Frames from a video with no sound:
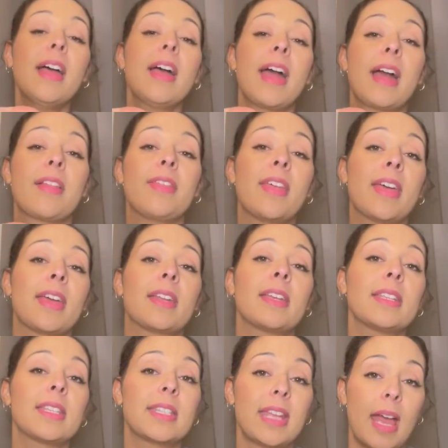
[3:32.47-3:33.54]
And then
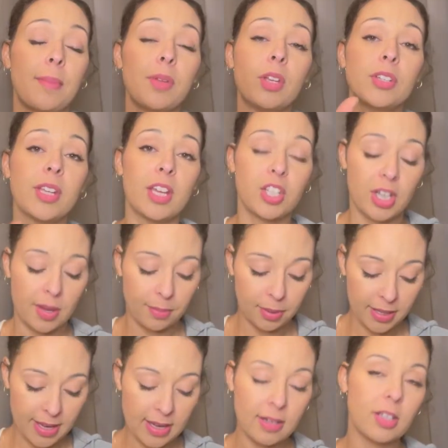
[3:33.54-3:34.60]
Samuel de
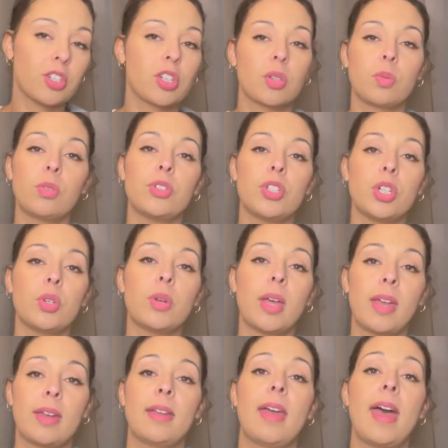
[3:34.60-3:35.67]
Champlain just will do
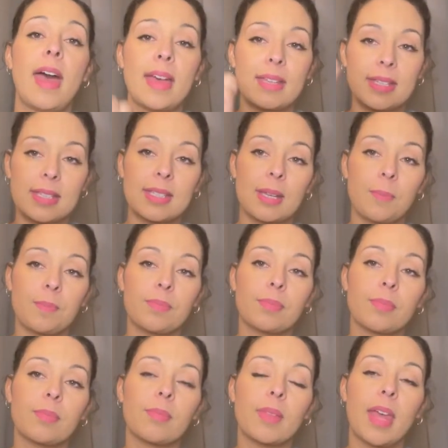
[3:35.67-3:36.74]
an S
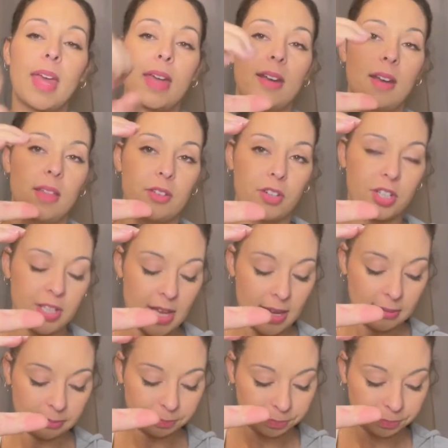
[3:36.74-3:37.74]
and another C.